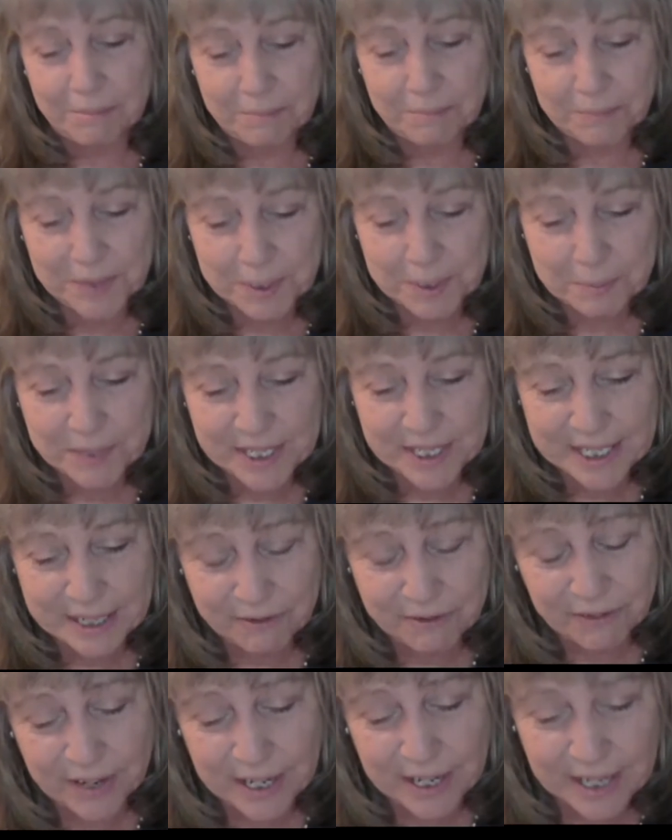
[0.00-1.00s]

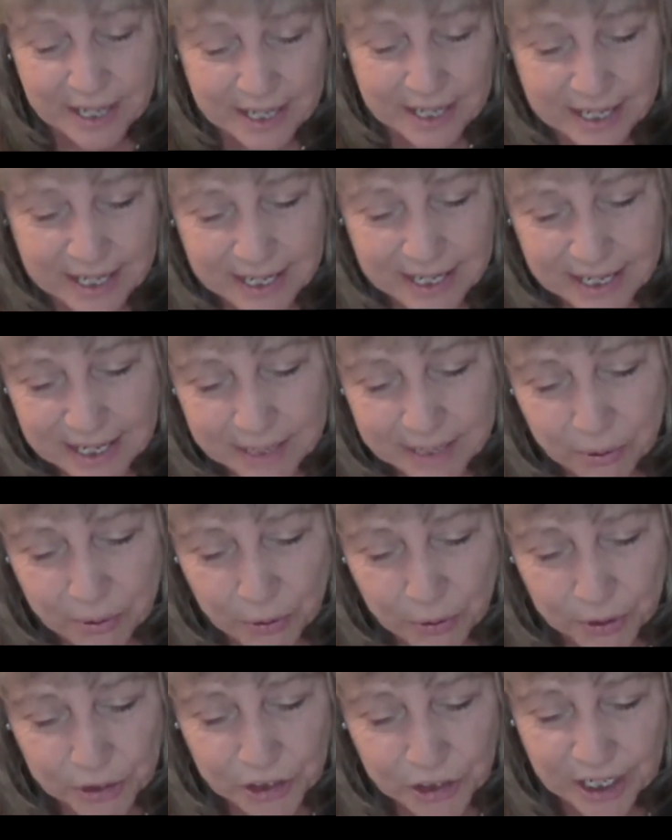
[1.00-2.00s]
specific
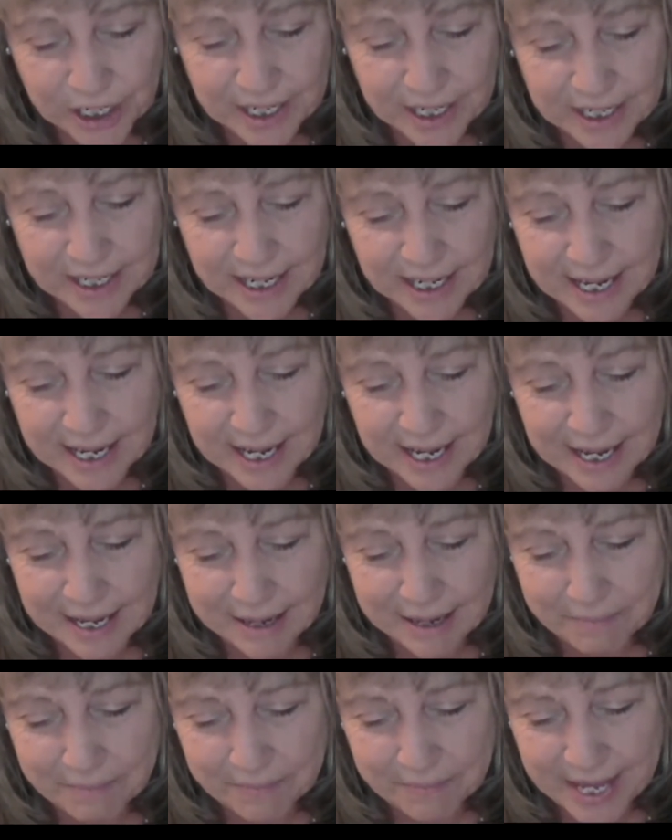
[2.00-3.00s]
portion
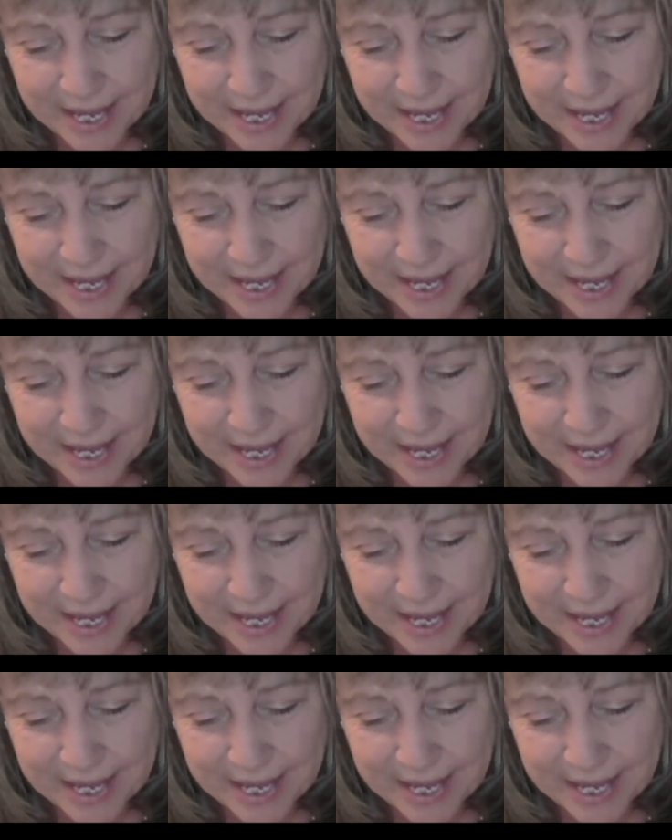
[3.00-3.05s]
and